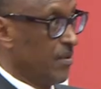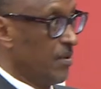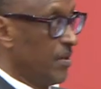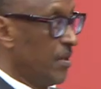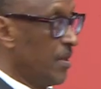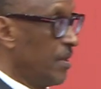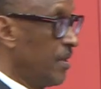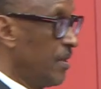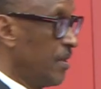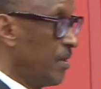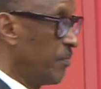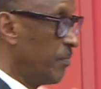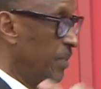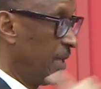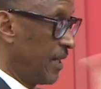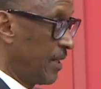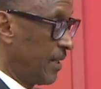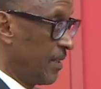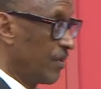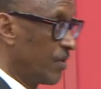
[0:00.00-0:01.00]
And the
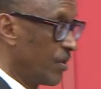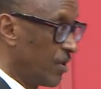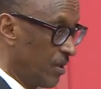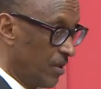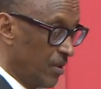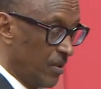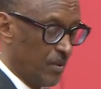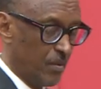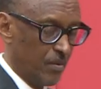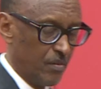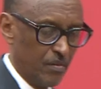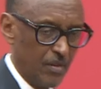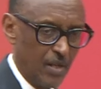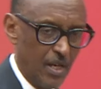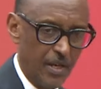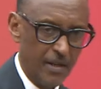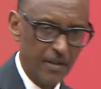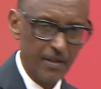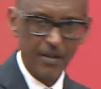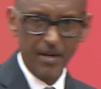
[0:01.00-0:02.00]
parents
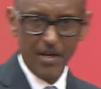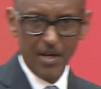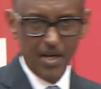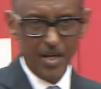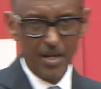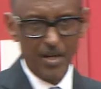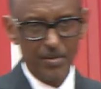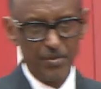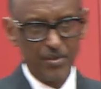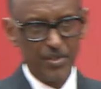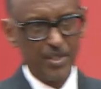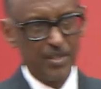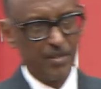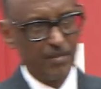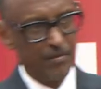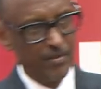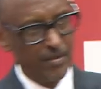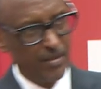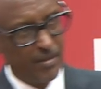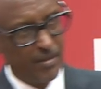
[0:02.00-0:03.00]
had cows and